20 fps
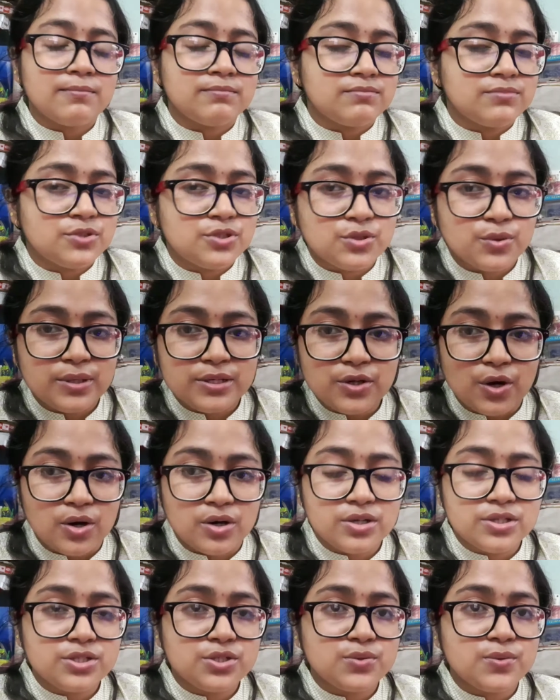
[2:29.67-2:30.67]
So, it
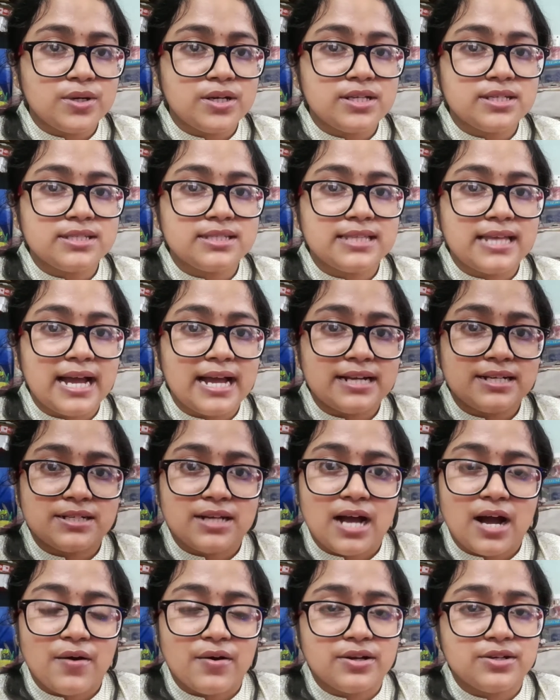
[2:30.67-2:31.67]
occurs to us that
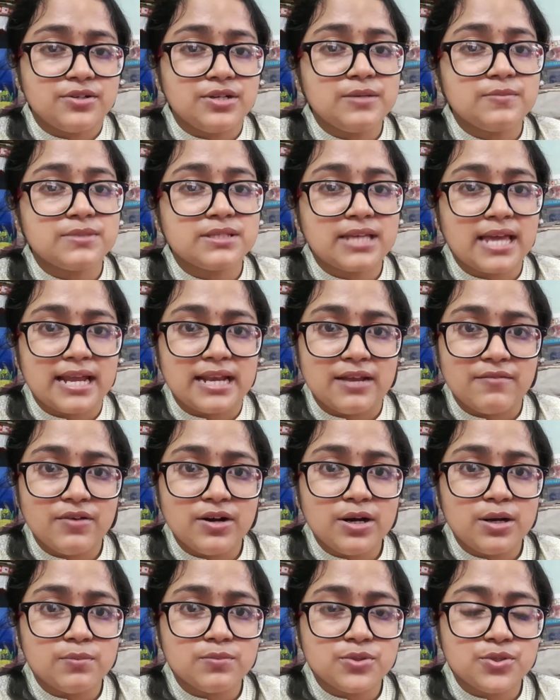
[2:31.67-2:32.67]
our dreams can never
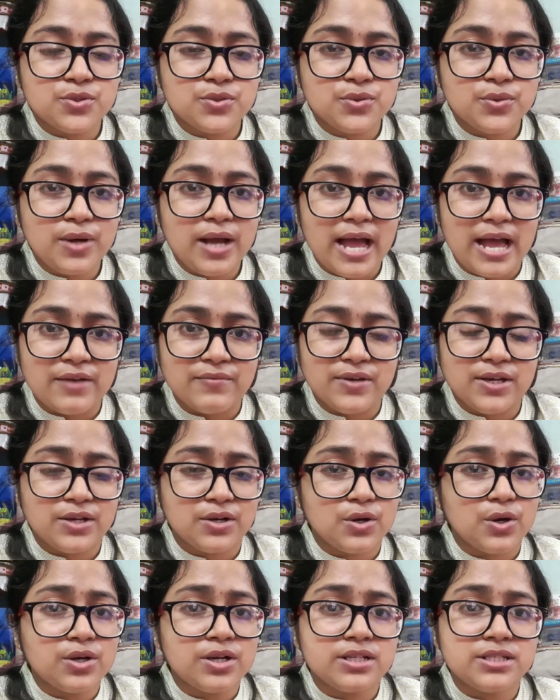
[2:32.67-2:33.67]
come true and we
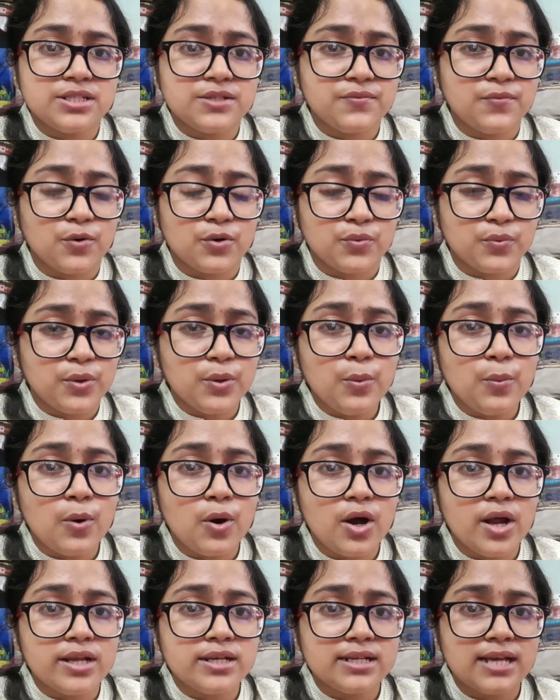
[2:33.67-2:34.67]
cannot achieve what we
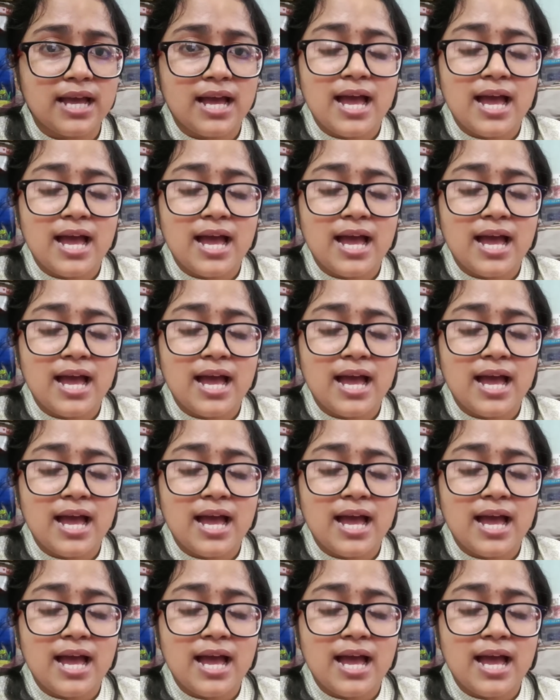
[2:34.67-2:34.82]
want